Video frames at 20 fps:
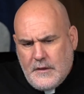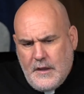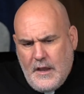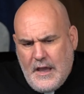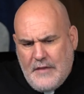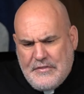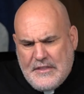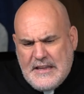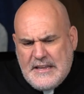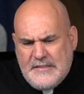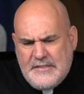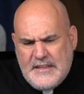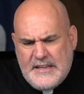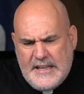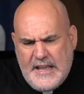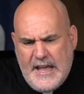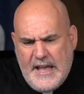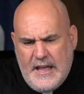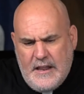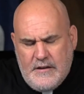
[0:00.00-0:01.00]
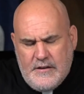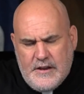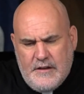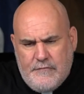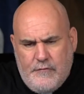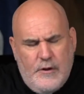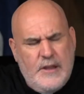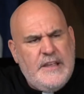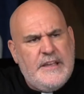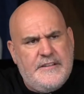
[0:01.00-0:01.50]
I think in the end, if
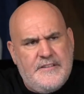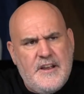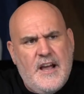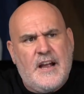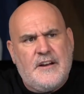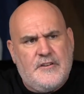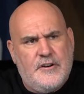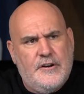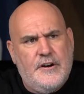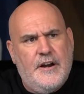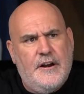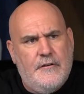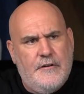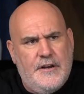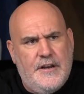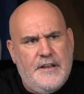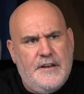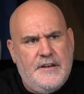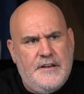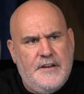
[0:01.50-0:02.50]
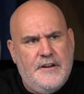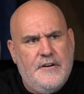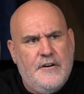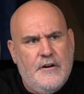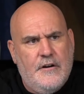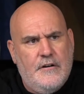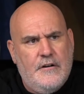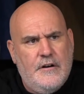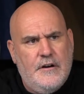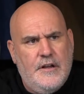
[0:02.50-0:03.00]
we can get Dr. Aaron in
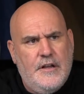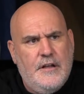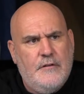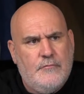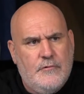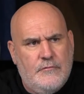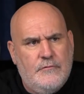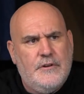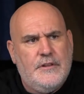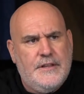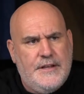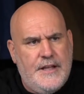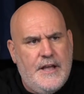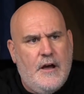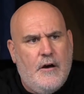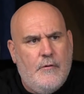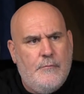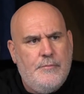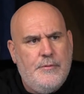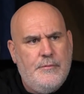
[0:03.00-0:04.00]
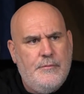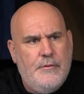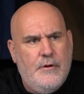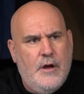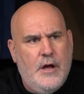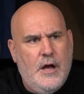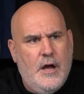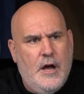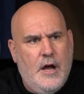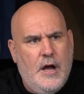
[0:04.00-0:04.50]
here, it will really help.
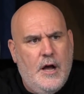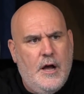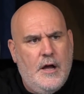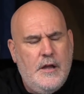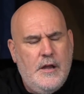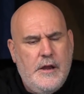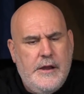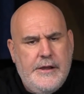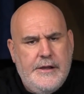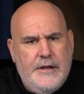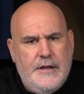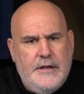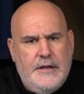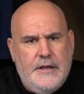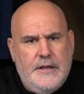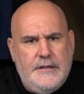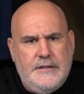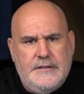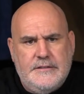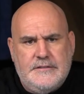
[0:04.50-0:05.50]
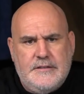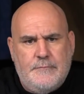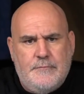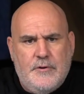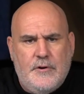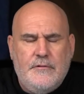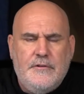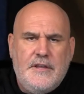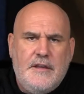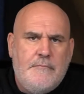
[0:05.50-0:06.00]
He is a
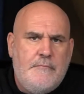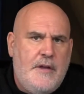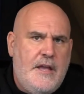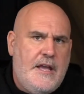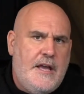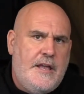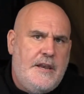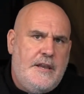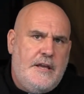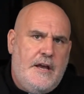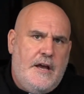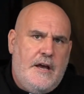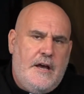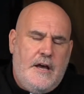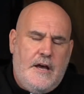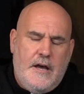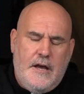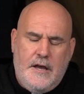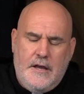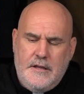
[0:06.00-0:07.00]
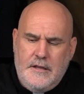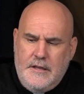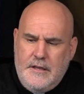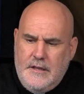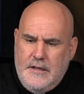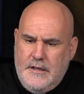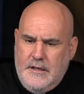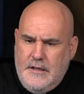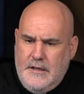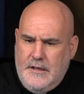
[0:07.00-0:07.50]
brilliant man.
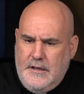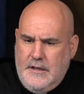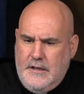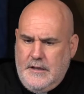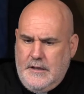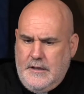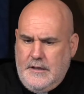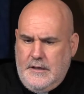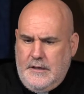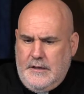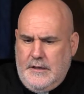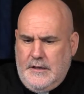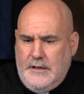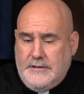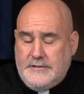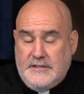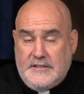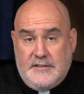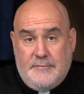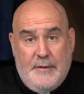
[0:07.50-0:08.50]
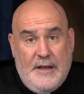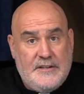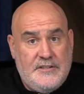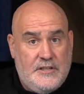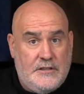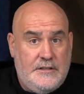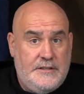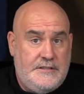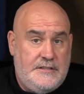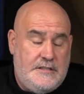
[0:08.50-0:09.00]
He's a
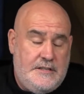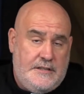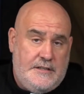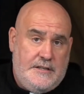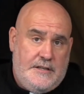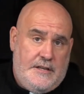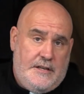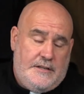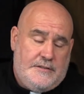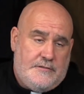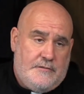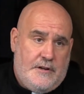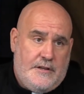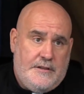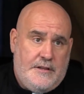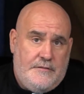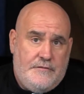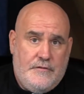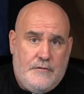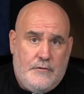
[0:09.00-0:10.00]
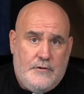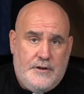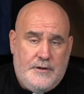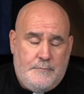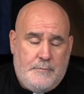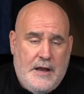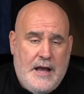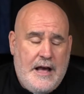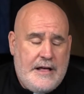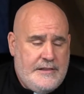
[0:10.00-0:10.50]
specialist in Israeli foreign
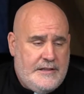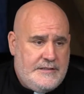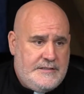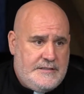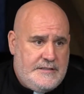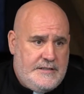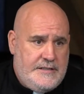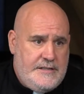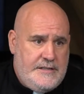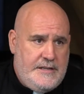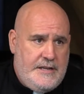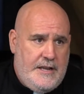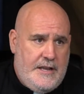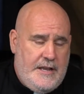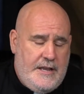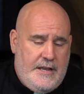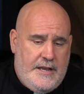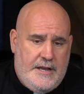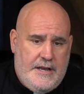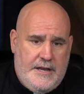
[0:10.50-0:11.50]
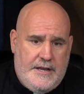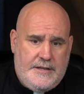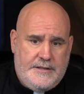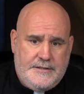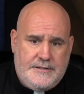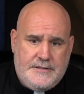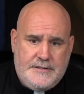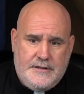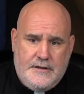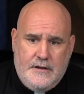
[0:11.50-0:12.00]
policy
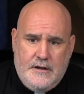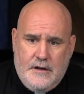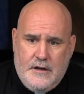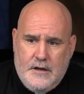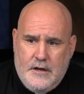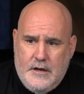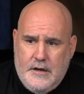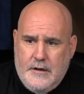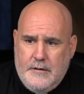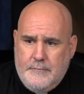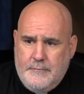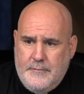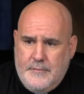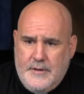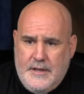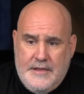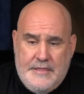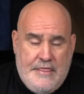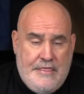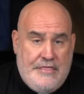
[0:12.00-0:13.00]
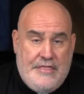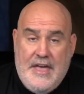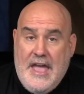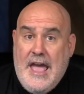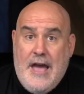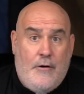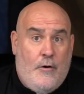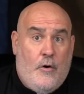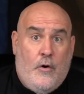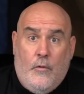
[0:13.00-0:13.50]
and
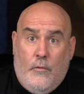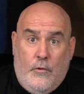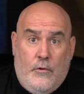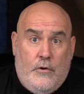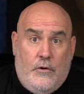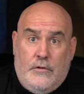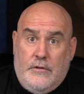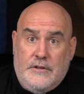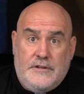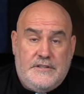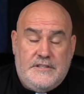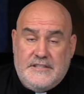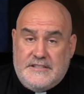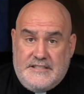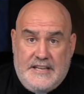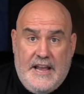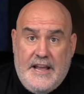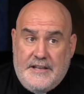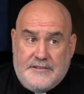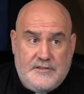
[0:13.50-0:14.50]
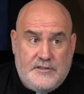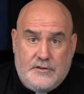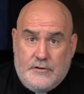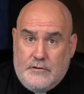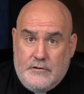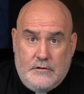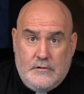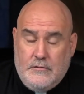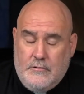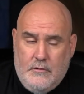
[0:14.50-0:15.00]
that whole
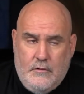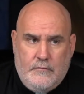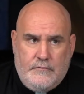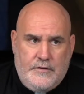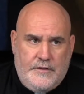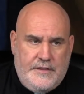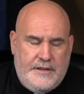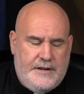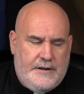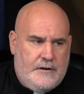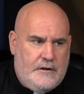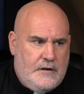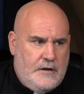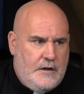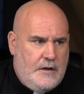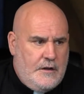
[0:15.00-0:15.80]
disaster over there.